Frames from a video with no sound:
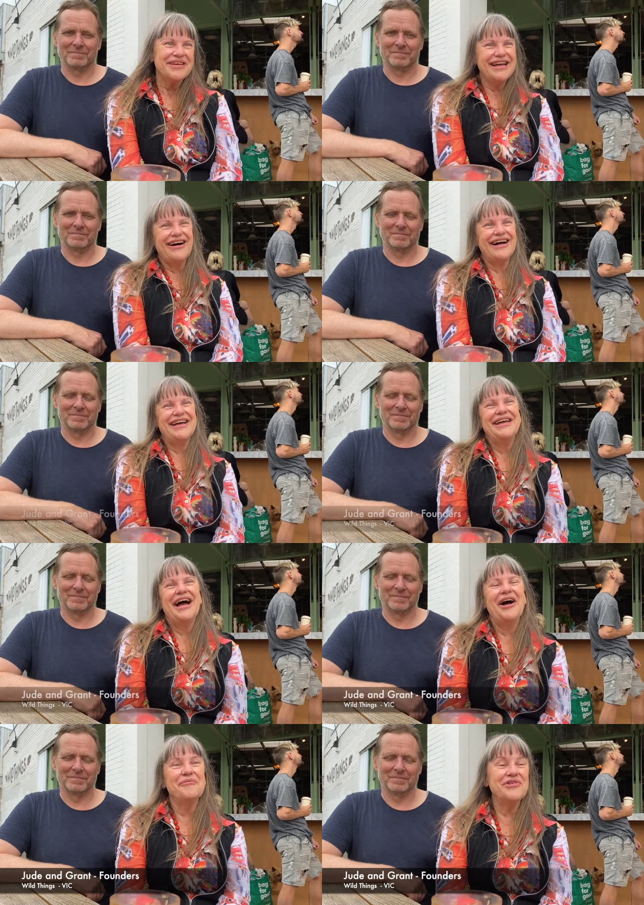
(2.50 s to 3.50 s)
Speaker 1: Hi,
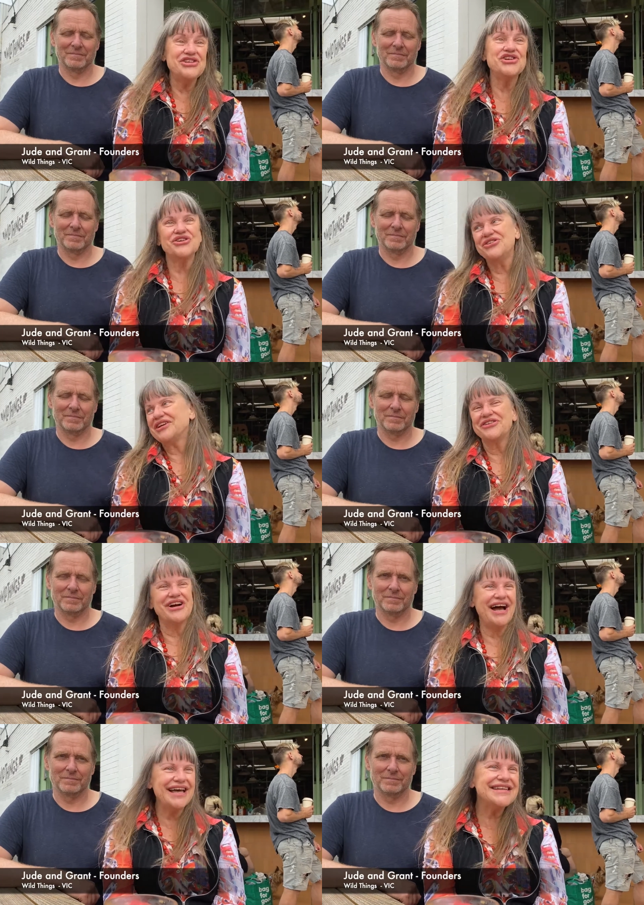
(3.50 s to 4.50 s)
um, we're Jude and
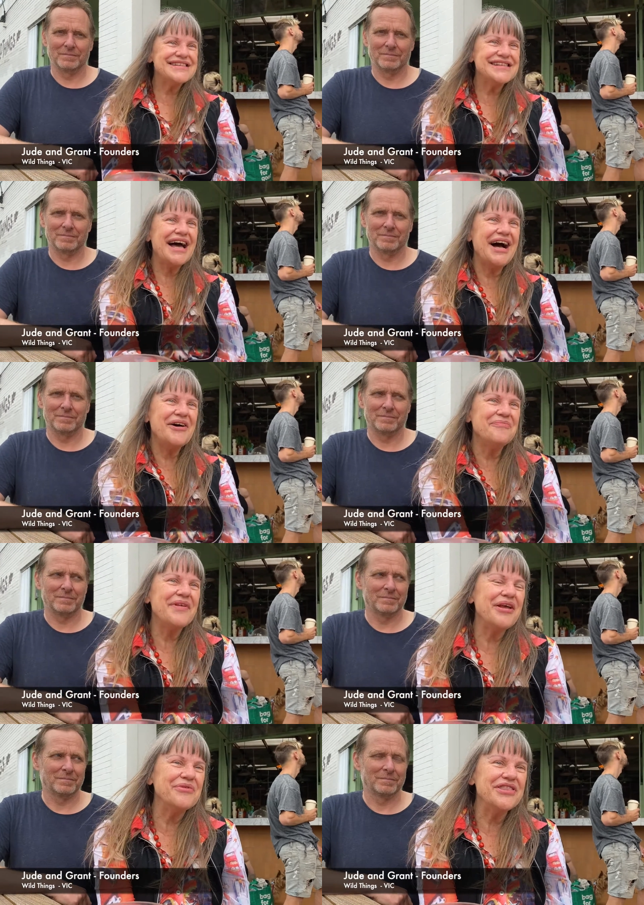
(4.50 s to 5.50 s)
Grant, um,
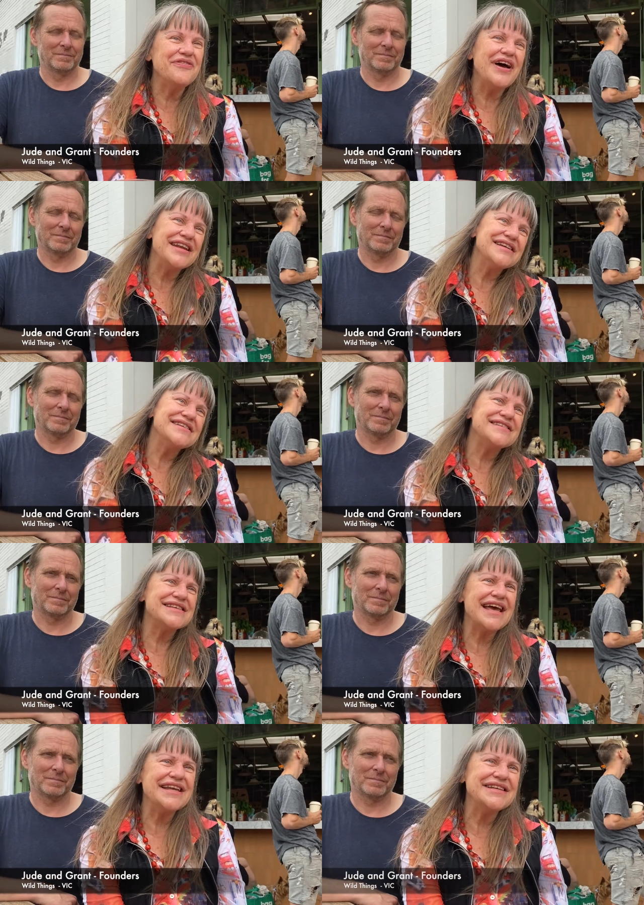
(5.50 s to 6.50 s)
and we're the founders
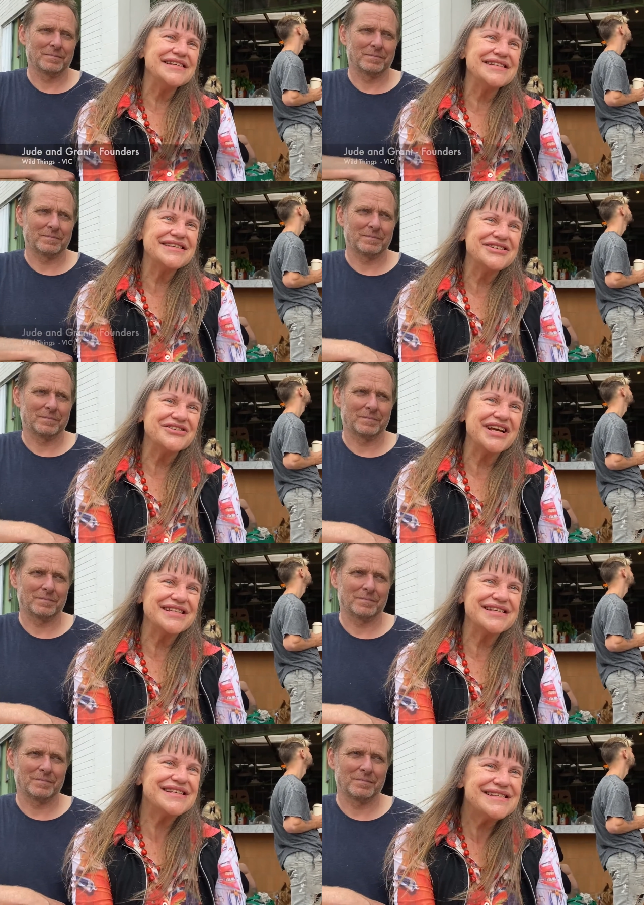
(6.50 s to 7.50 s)
and
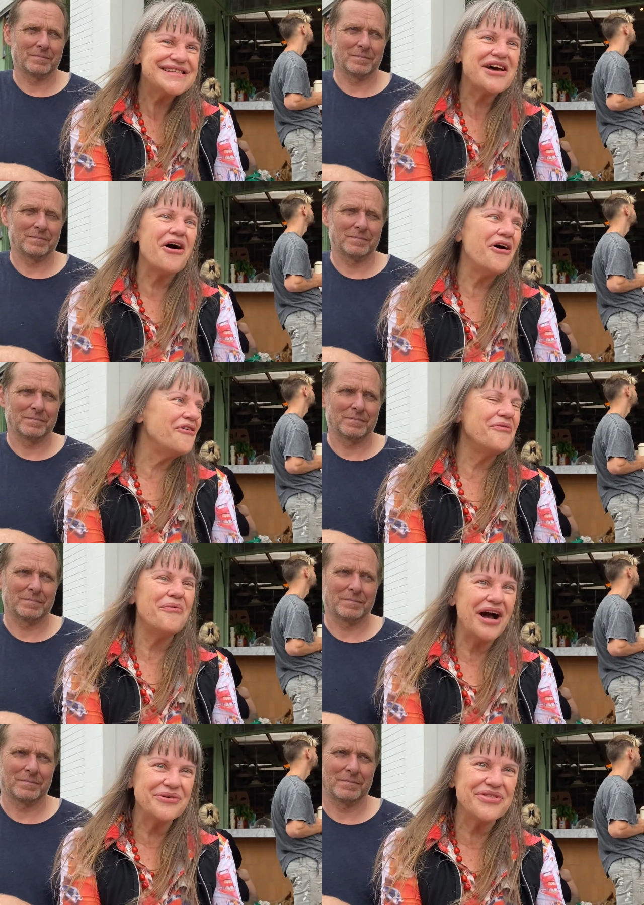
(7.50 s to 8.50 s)
directors of
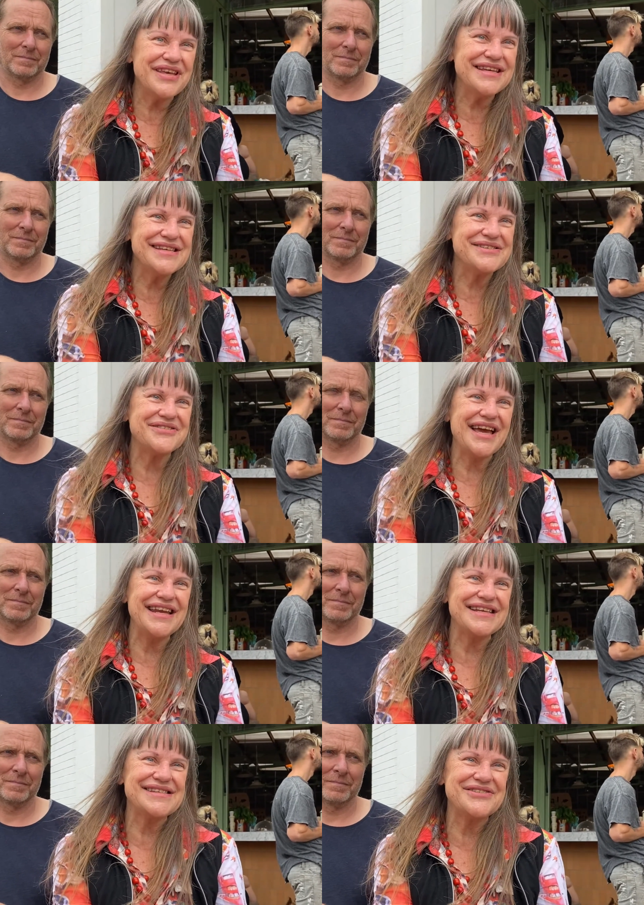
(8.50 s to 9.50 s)
Wild Things Organic
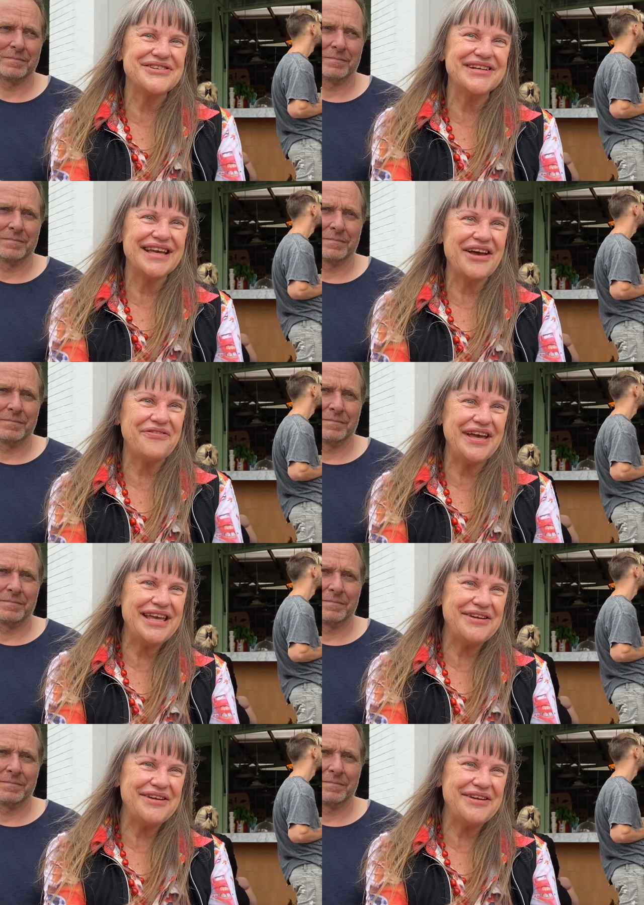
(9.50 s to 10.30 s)
Store and Cafe.